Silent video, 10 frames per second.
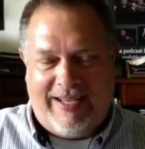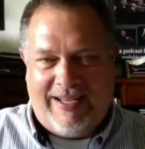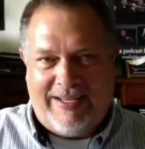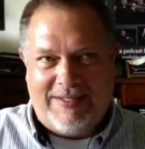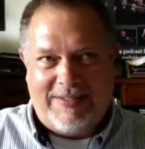
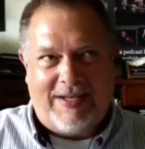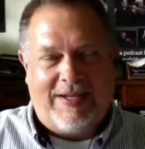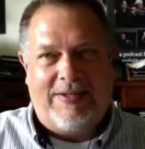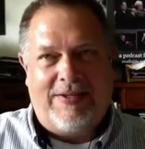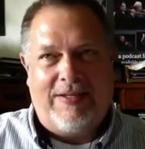And
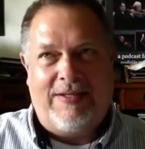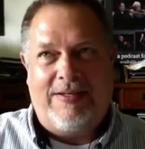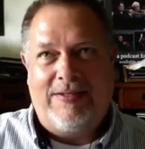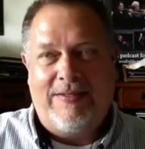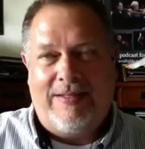I think,
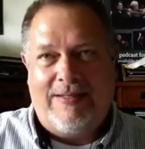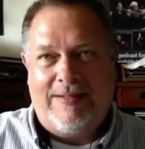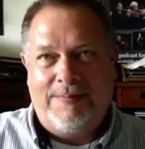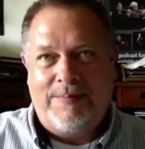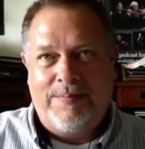
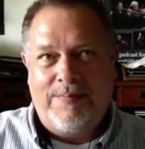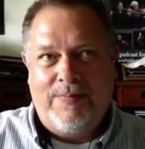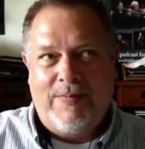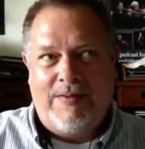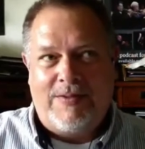
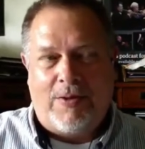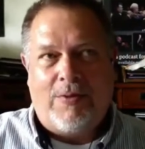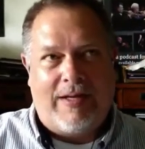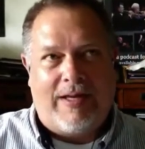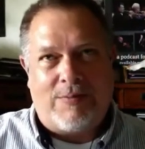so
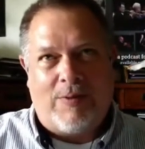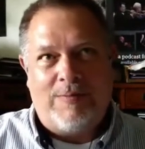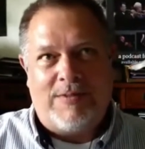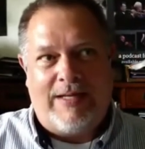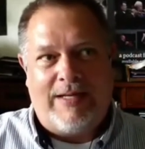I guess what
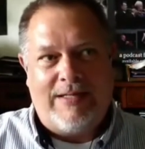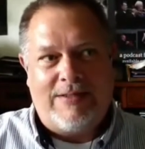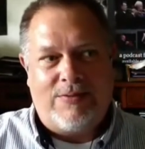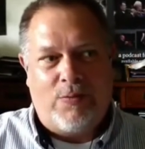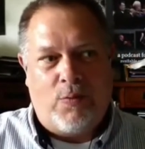I'm saying
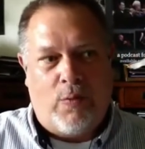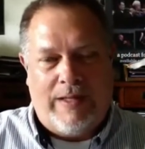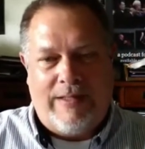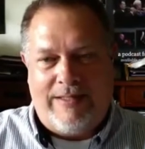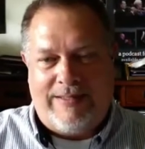is,
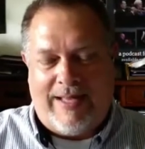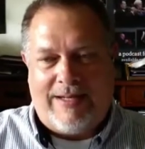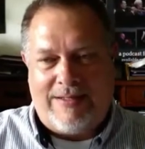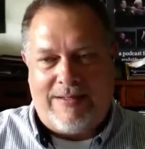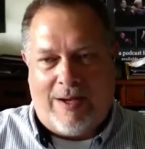when did that
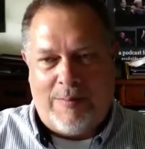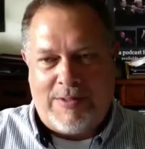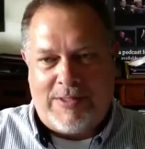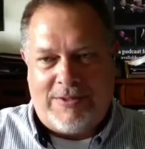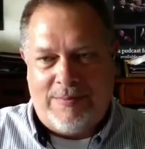
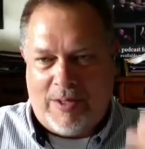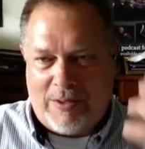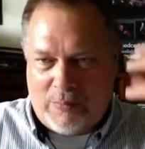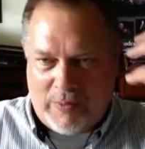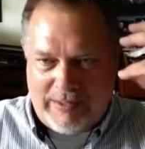composition bug,
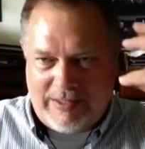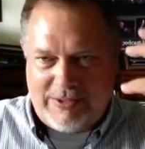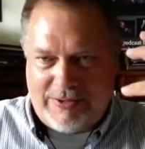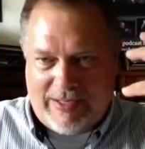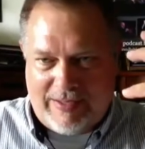when did
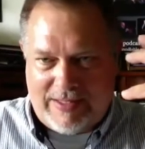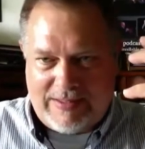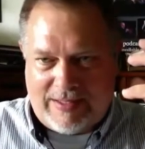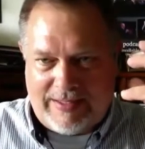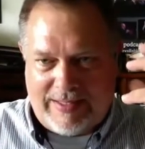you have
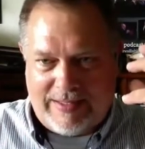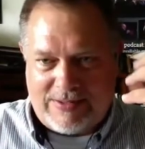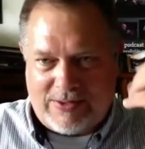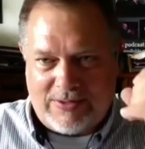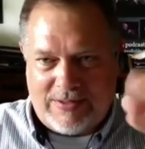these ideas
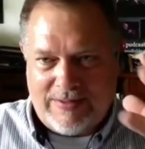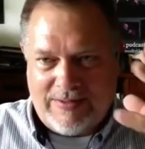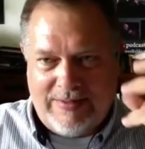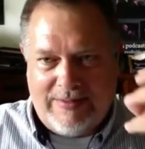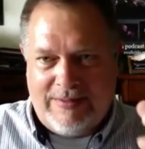start to
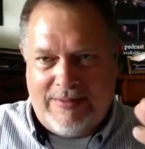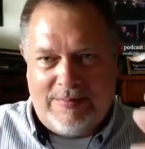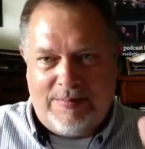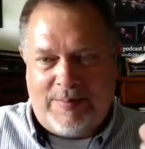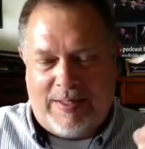
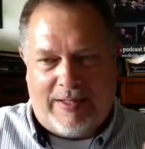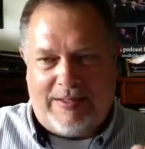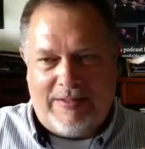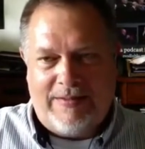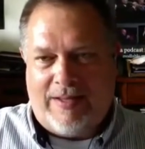be like,
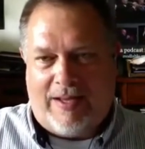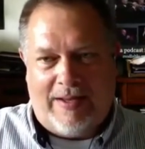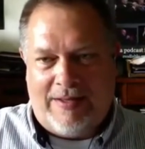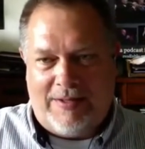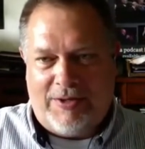hey,
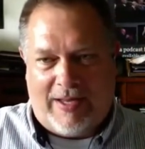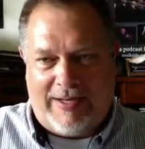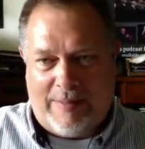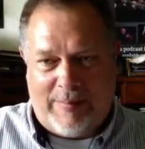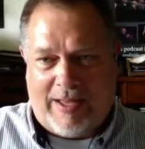you got to
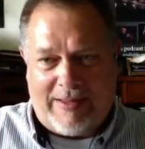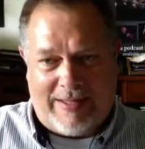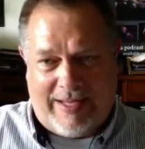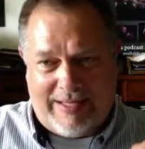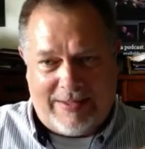get me out of the
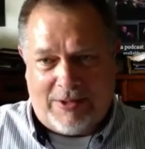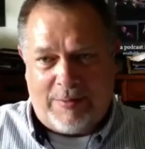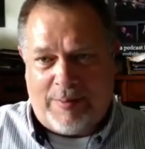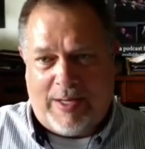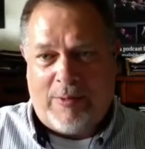head and onto
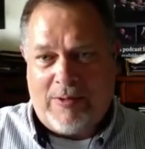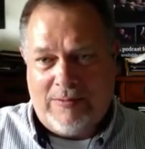paper?